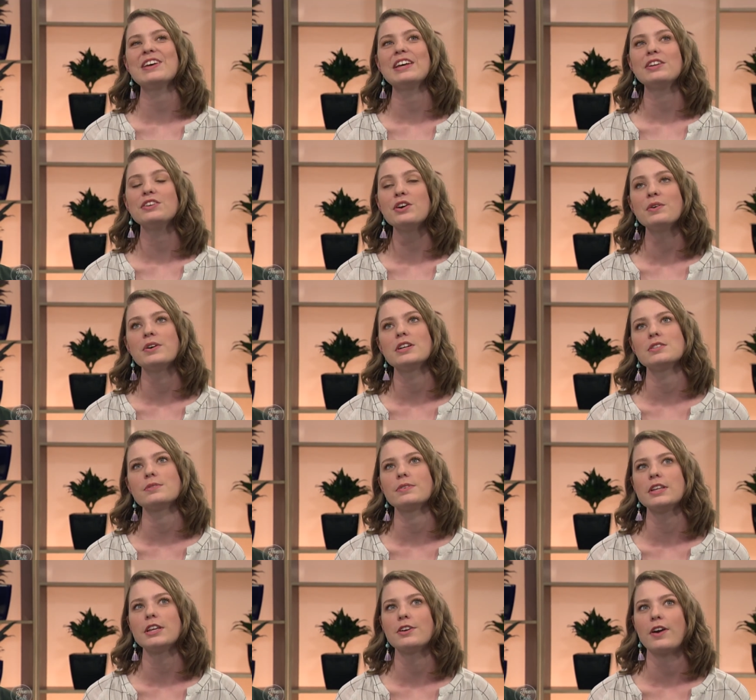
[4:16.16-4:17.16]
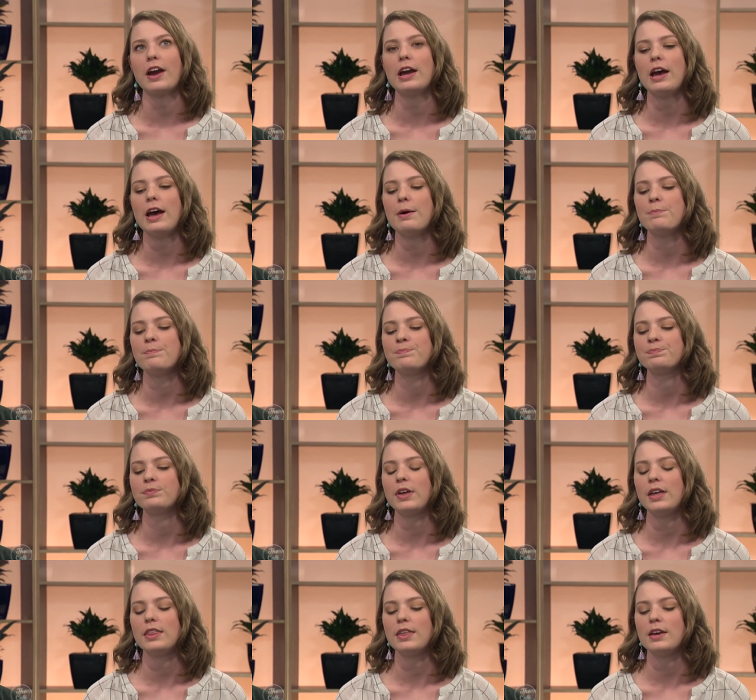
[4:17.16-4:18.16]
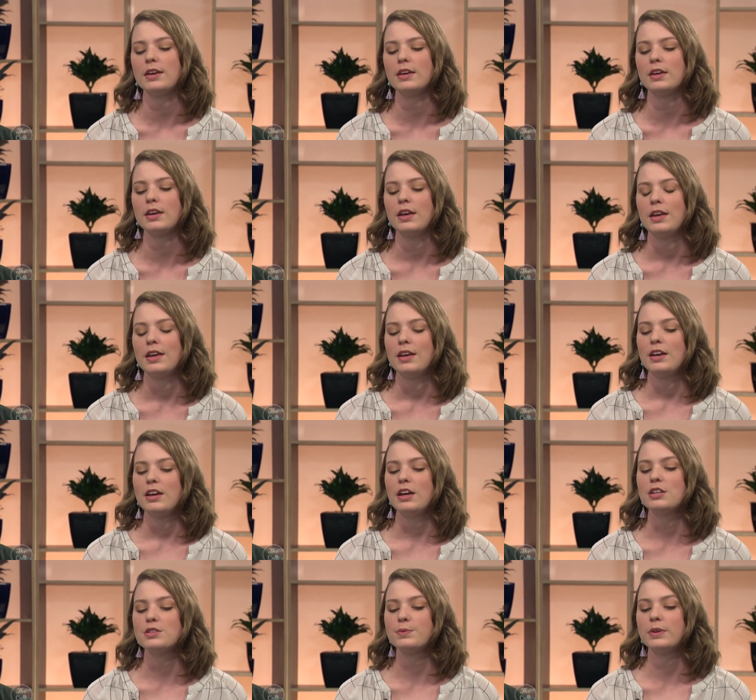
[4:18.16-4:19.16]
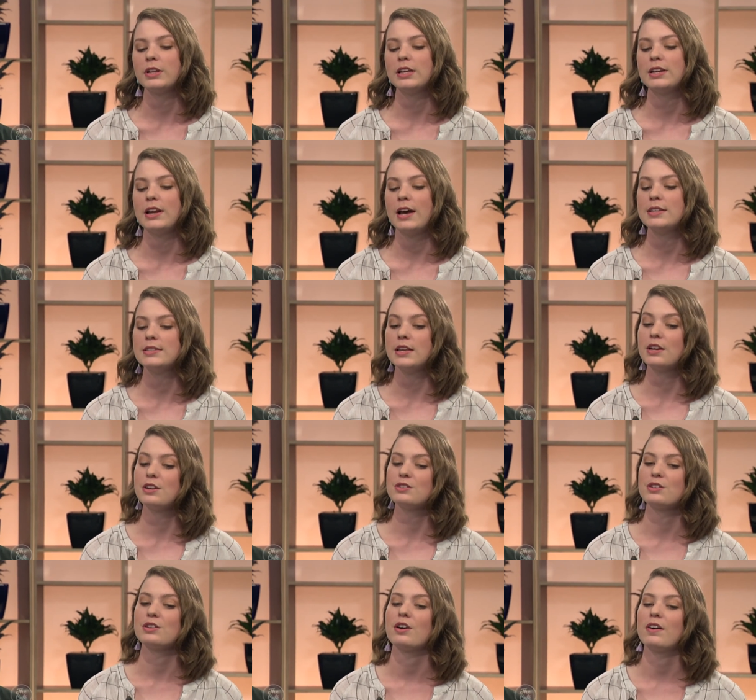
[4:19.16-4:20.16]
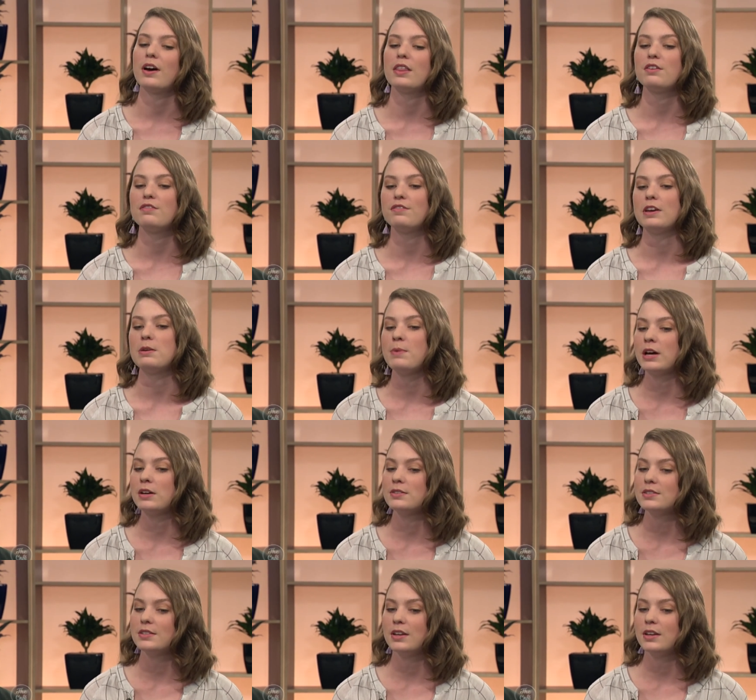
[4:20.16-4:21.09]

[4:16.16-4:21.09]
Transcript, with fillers: um, no, it's really great. Um, I think it's really nice getting to know other females